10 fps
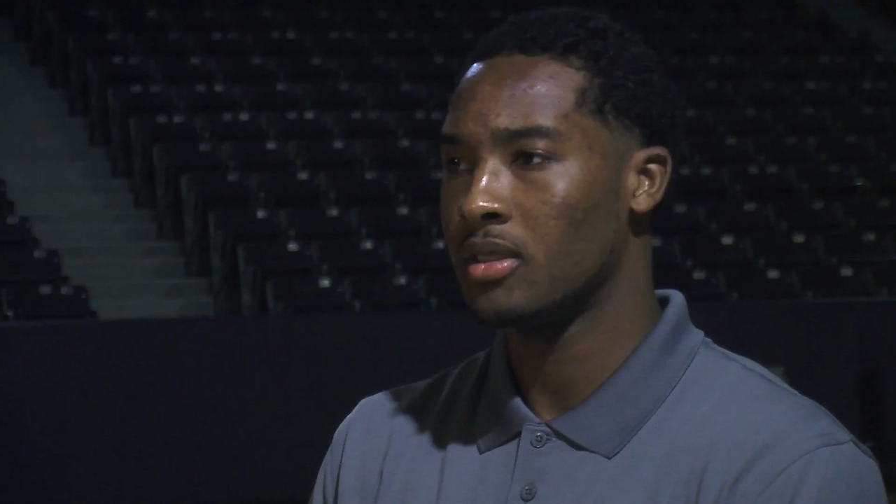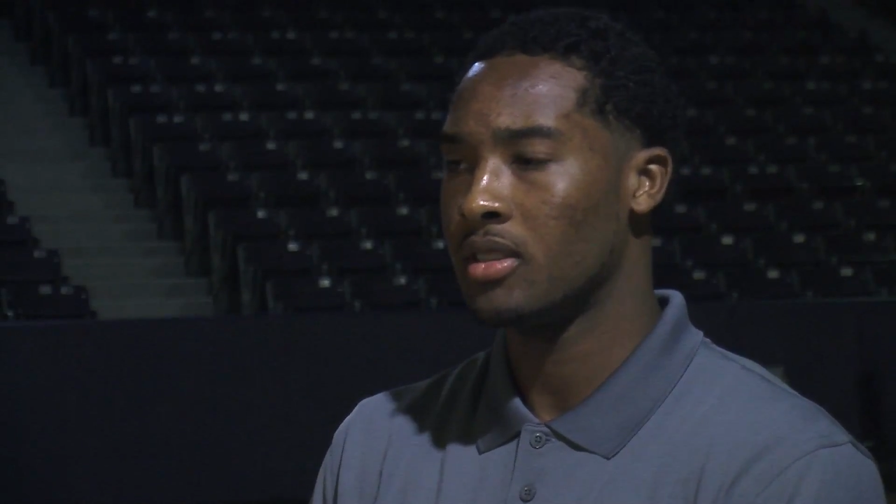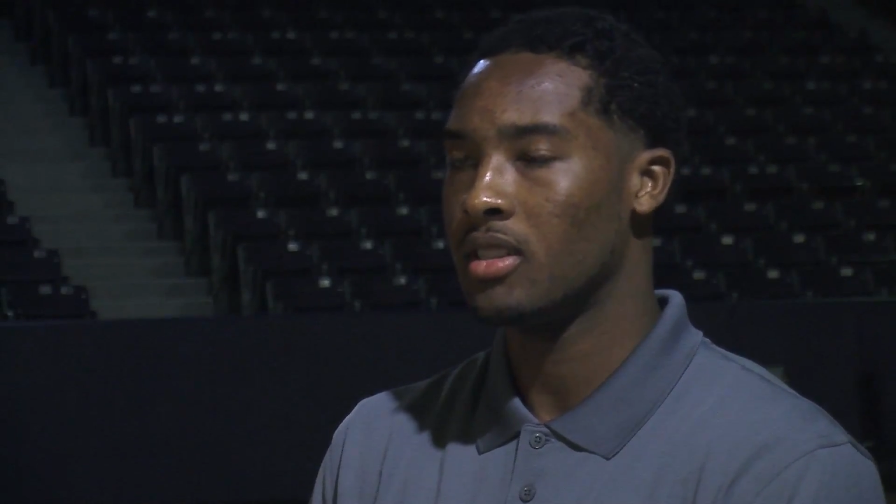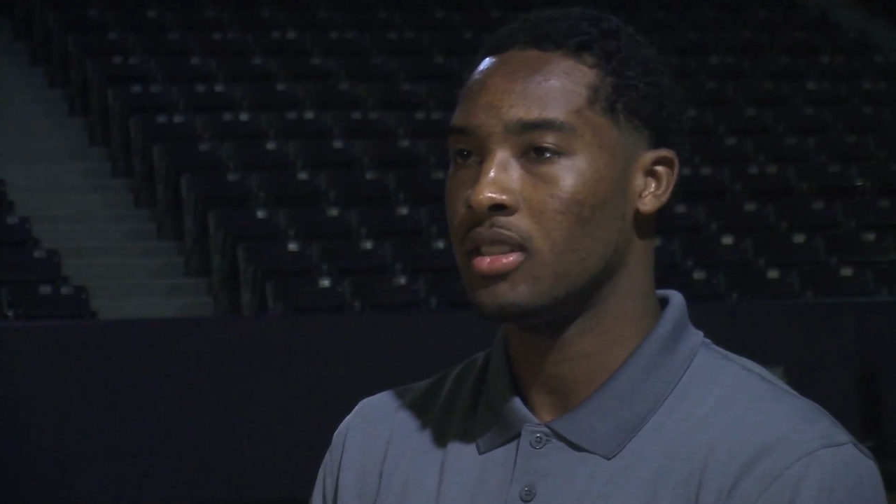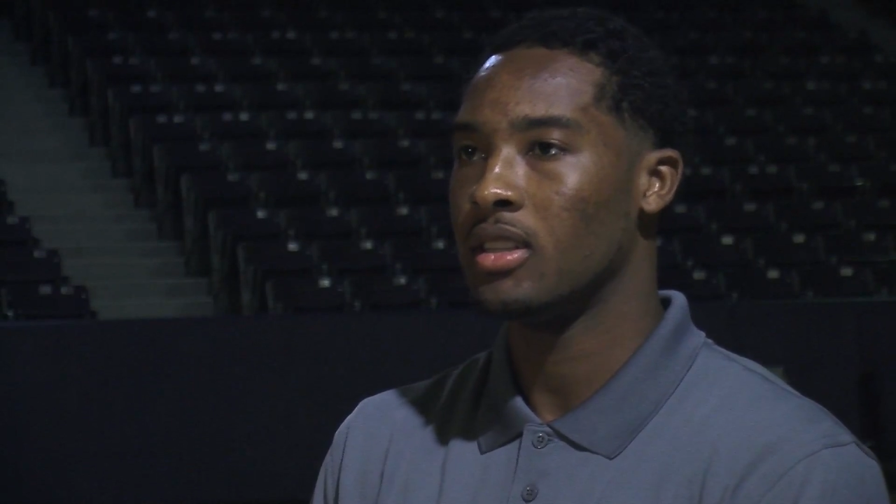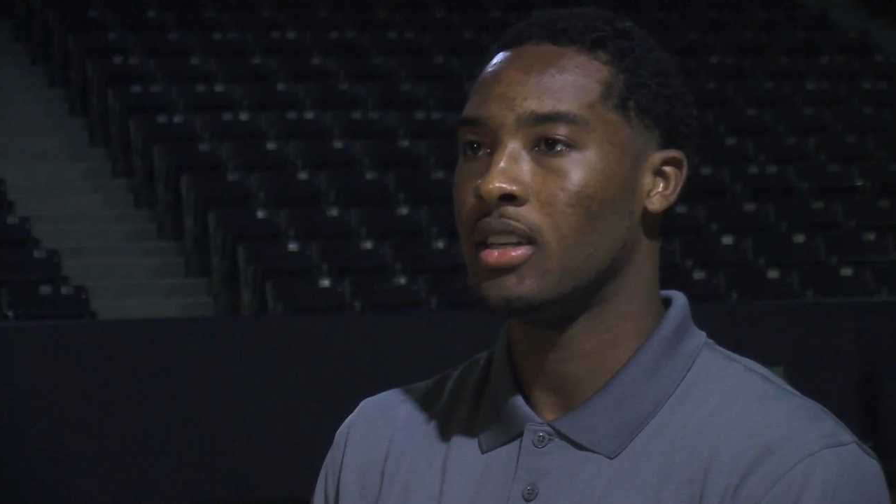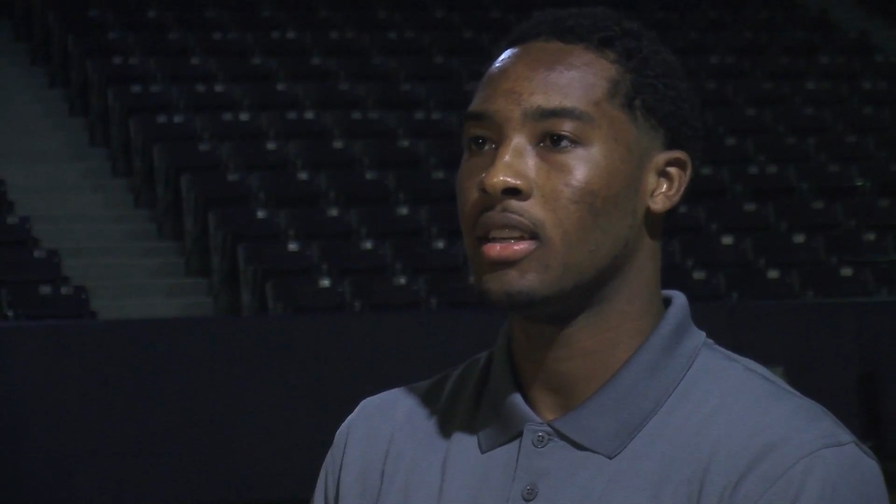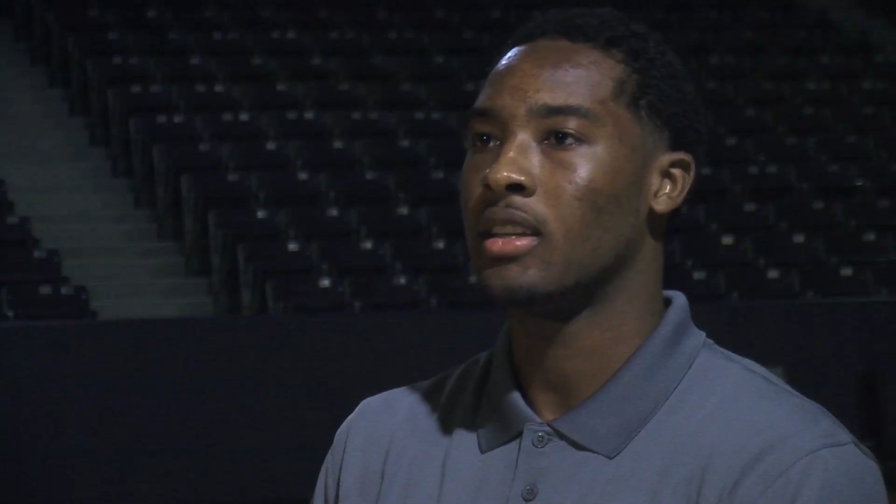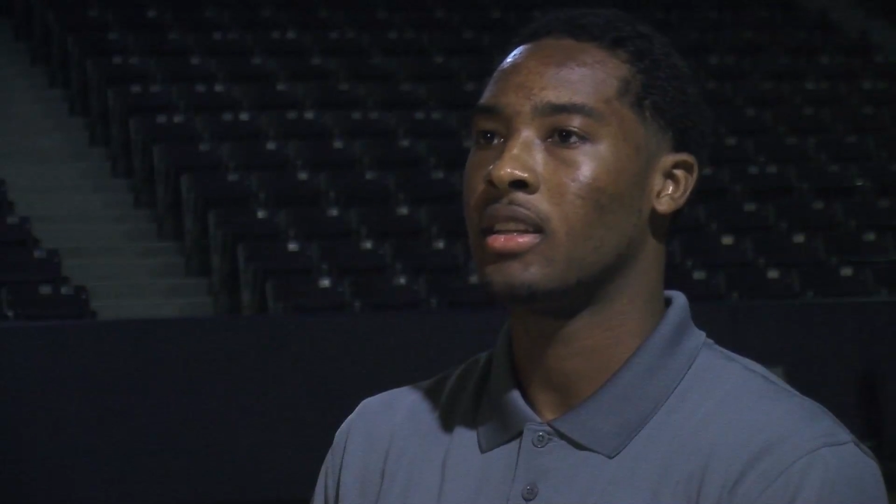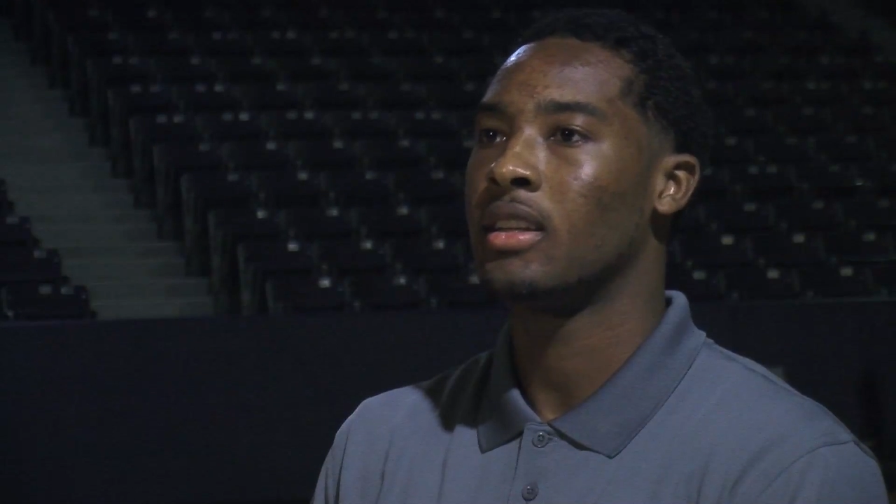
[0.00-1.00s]

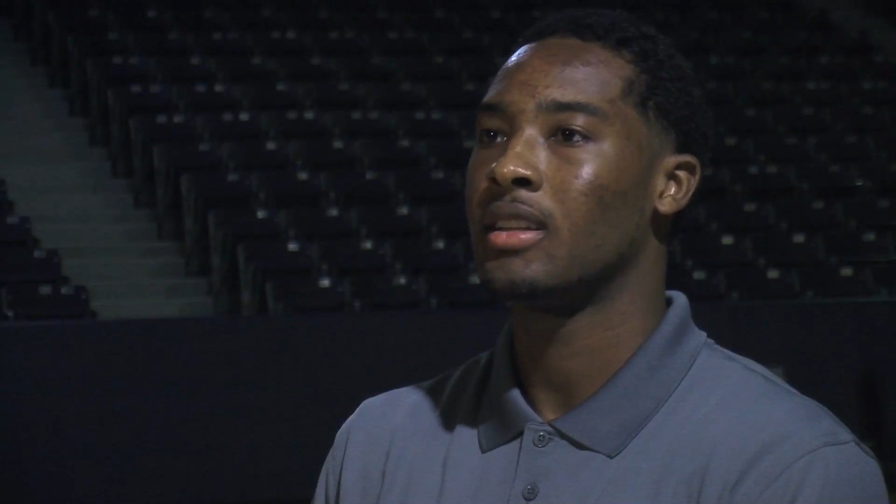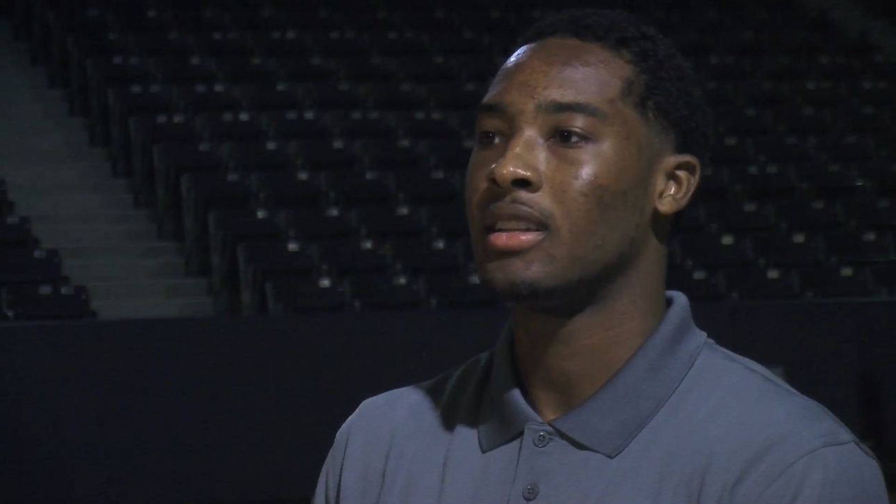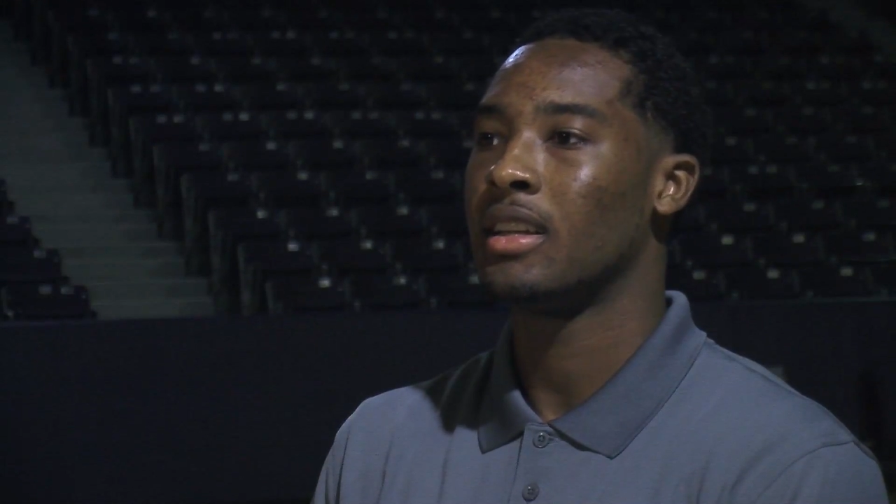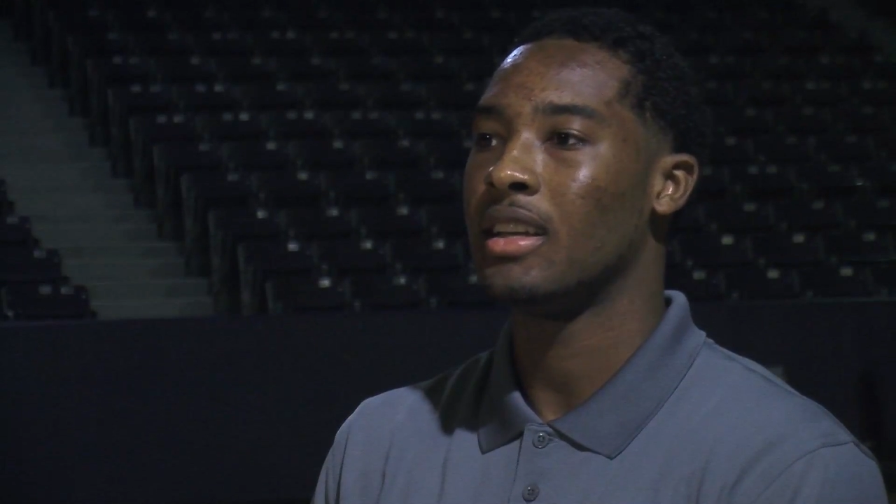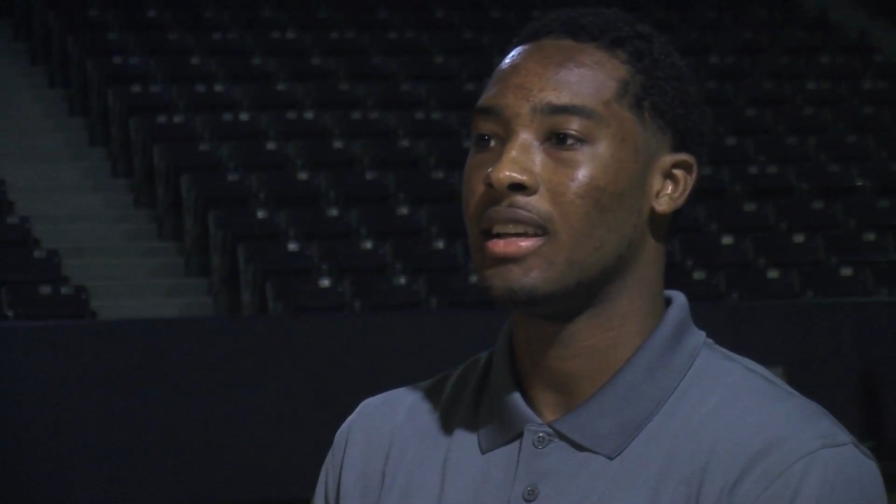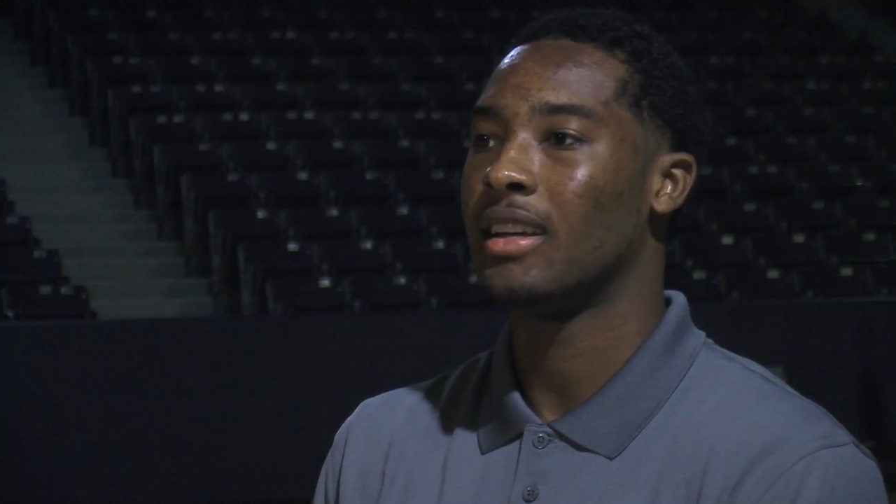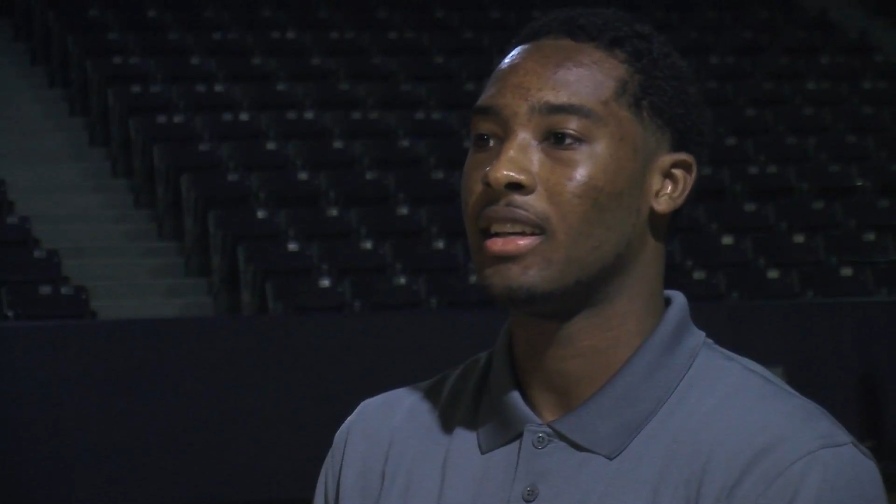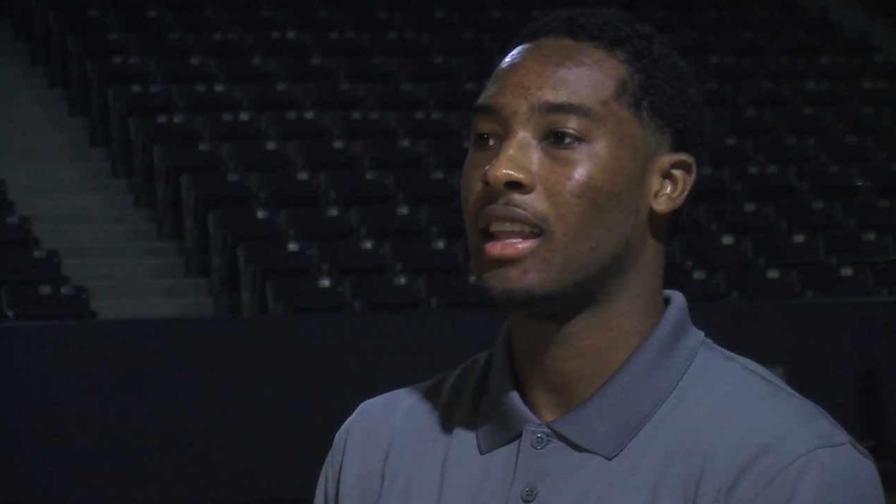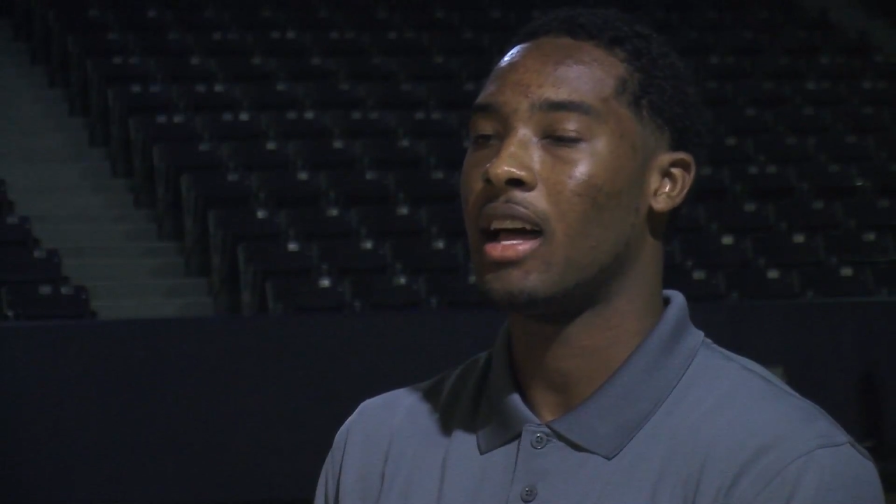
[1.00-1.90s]
a